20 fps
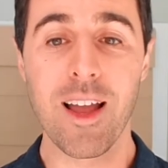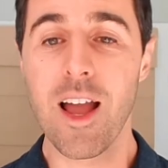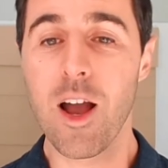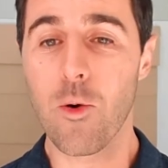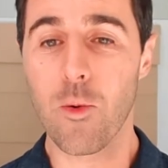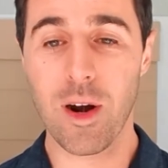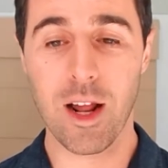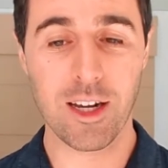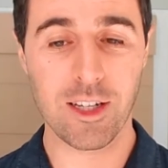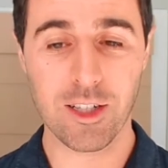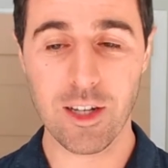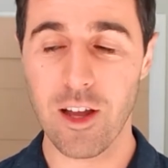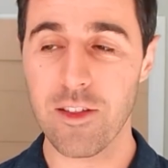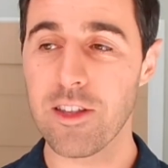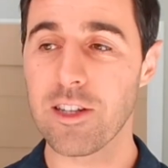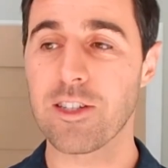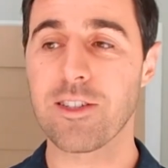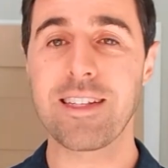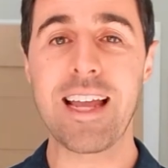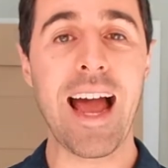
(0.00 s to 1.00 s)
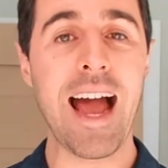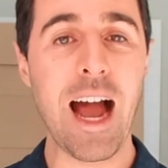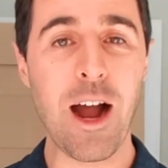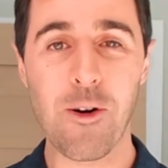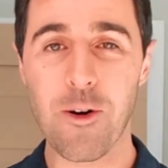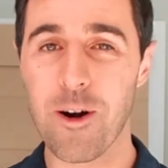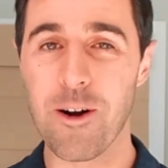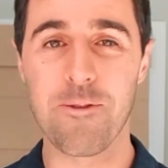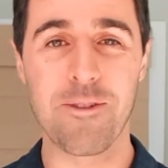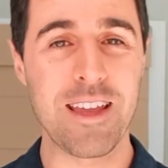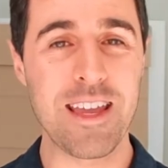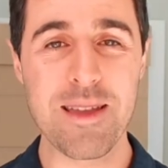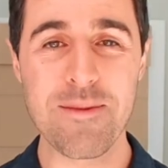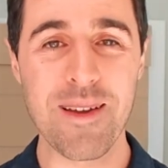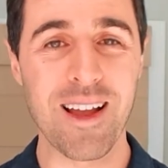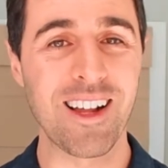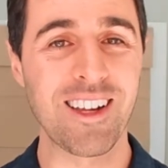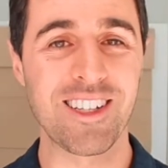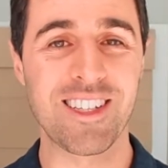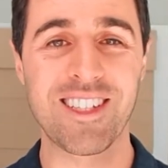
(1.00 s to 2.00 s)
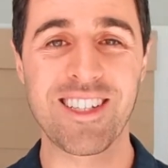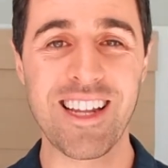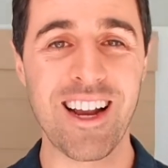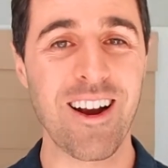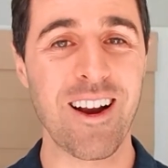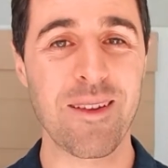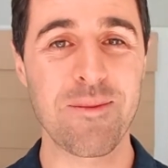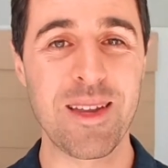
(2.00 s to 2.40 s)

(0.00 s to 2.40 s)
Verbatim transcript: When I saw this tower of emails staring